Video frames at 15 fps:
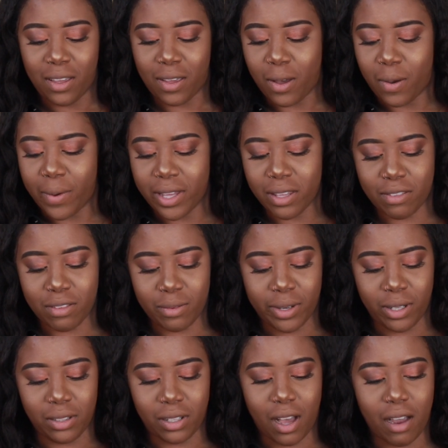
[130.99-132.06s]
going through
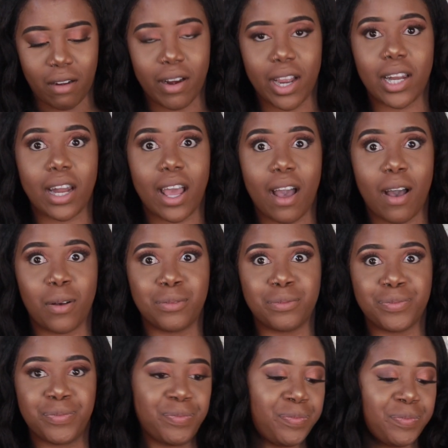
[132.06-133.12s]
a lot right now.
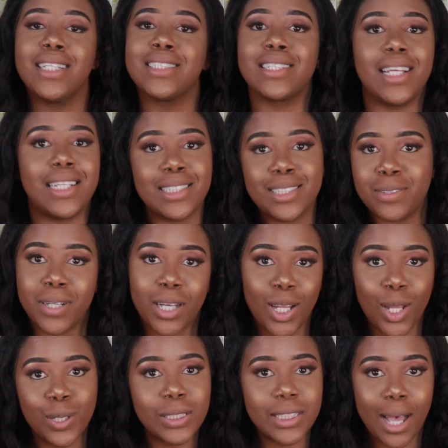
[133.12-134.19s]
So let's do a
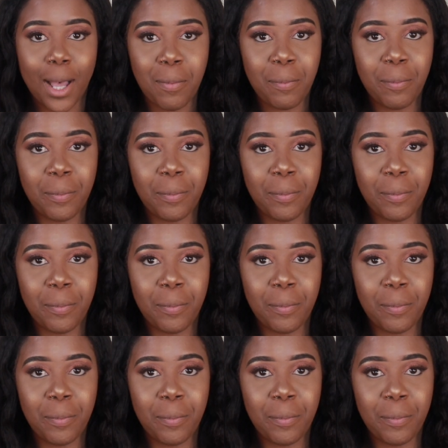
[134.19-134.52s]
close-up.